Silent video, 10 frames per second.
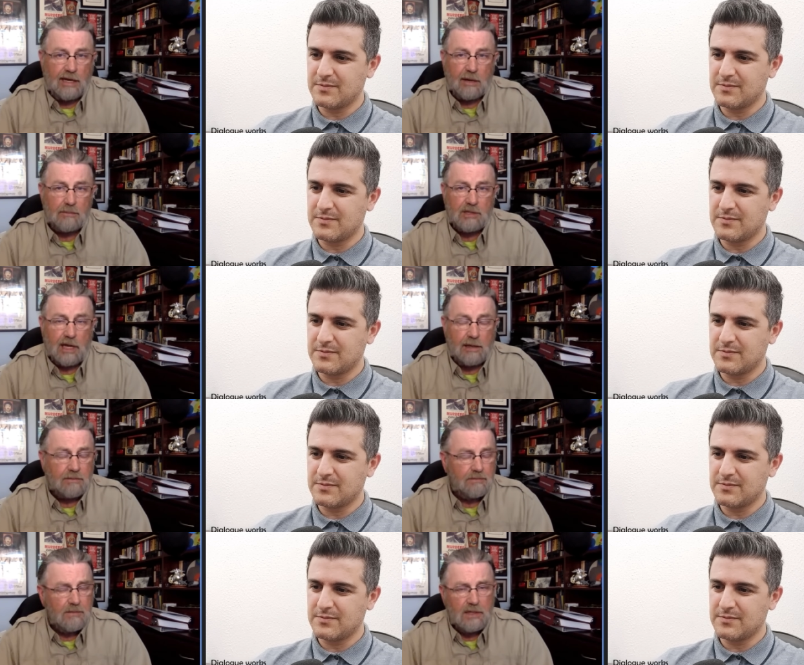Speaker 1: up saying,
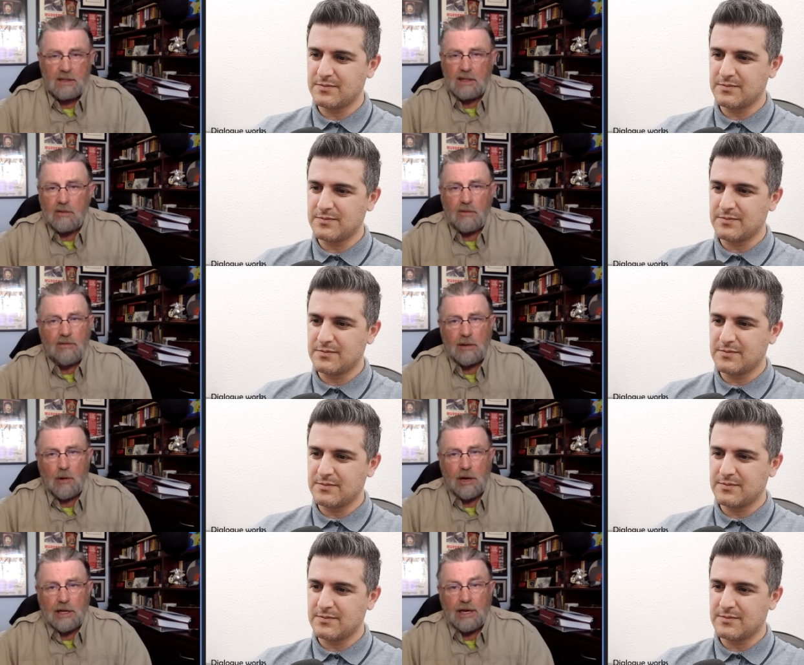We've got to
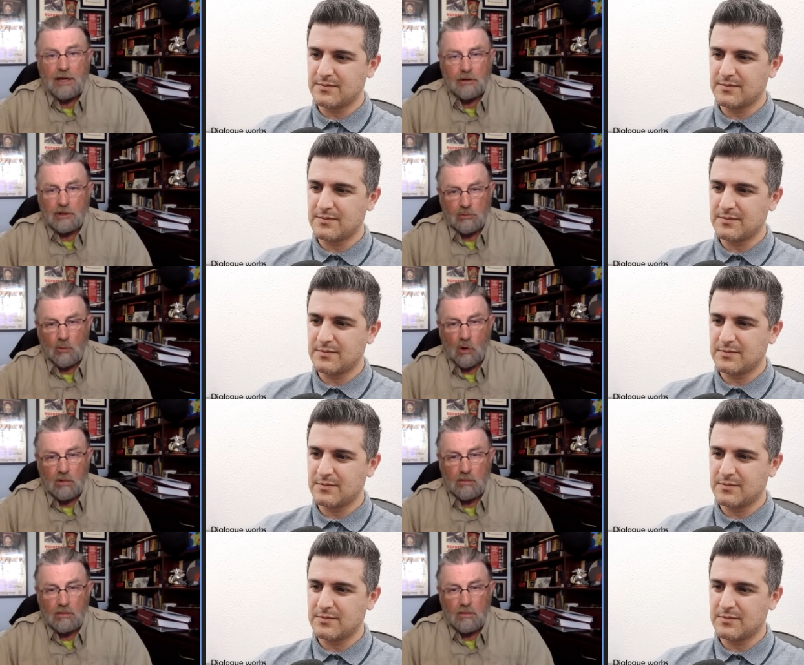bring an end to this
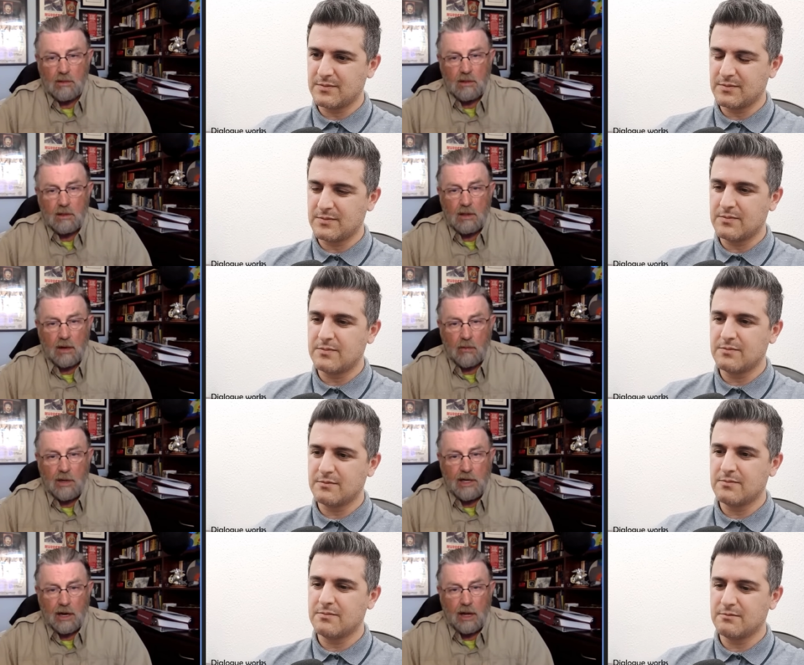war. Uh,
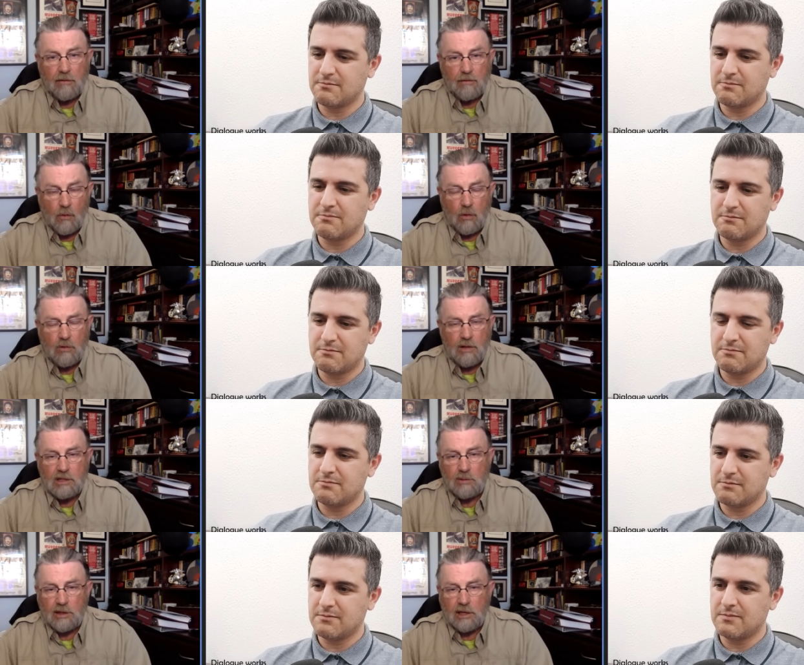we cannot afford
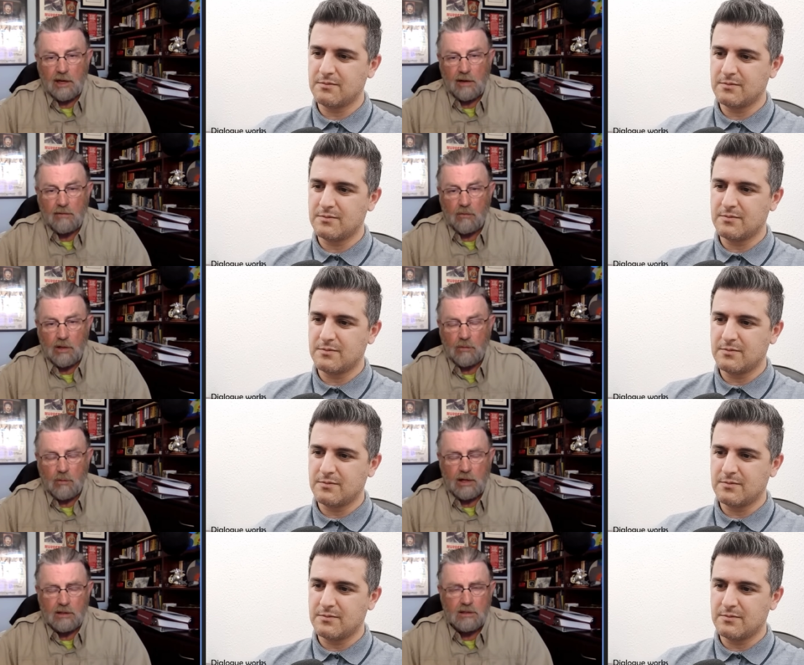this. We cannot avoid the
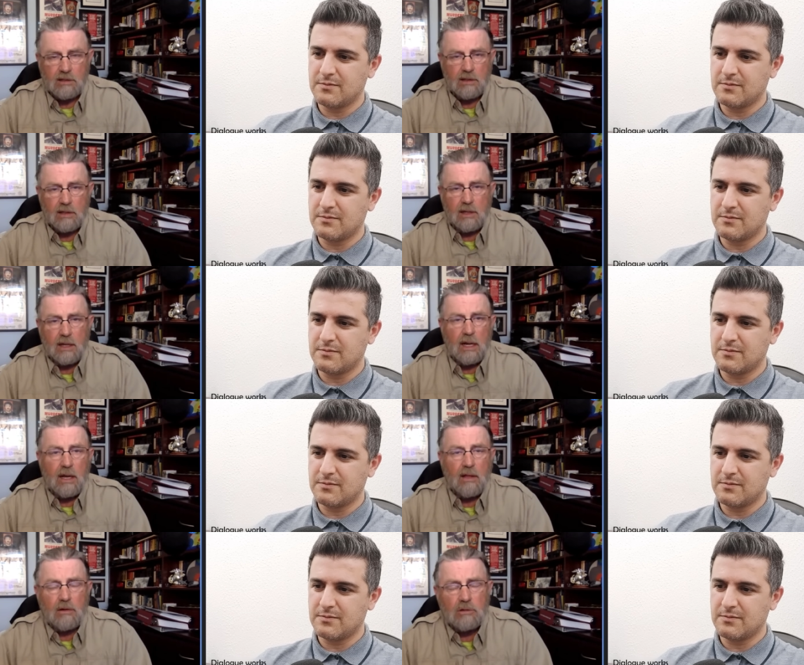risk.
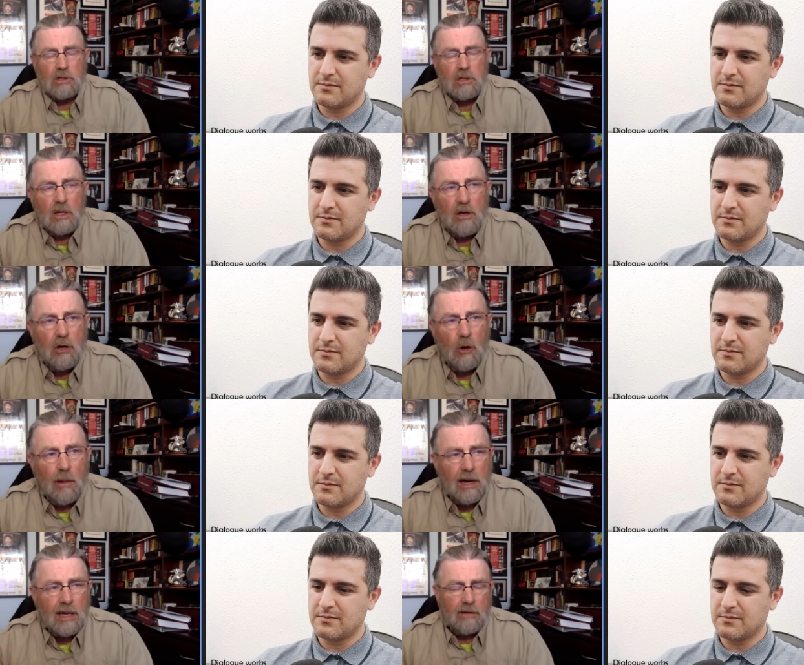There's
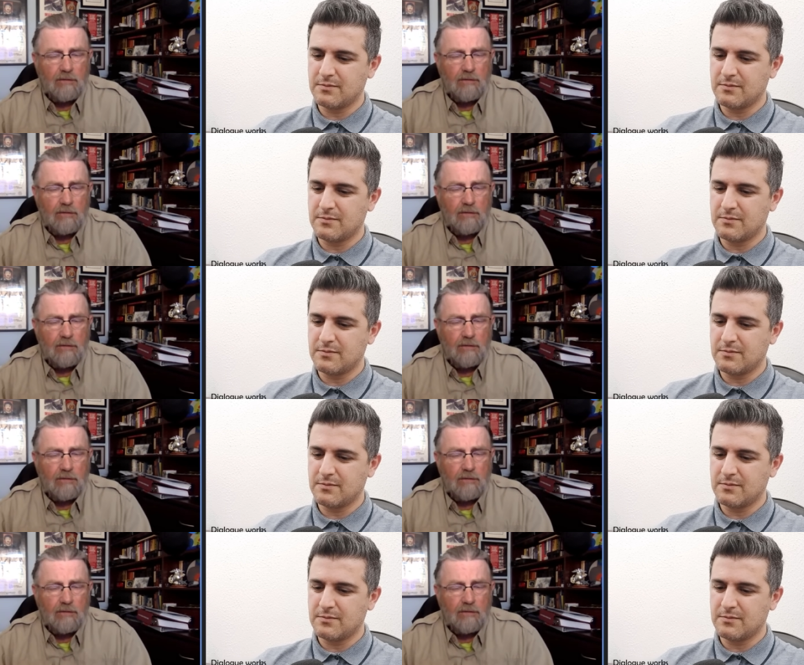nobody of